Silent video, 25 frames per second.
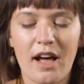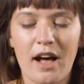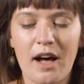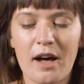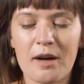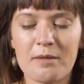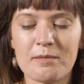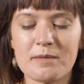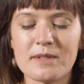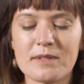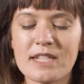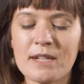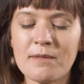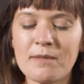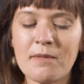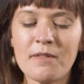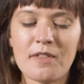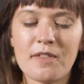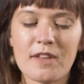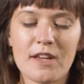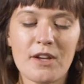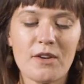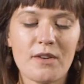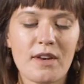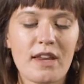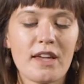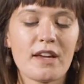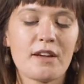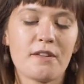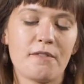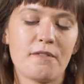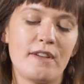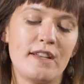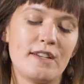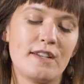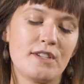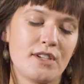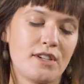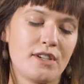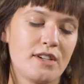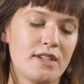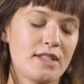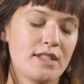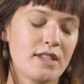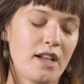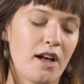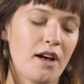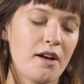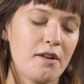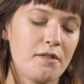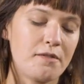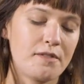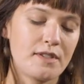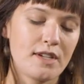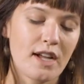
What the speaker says: Some of the unique features of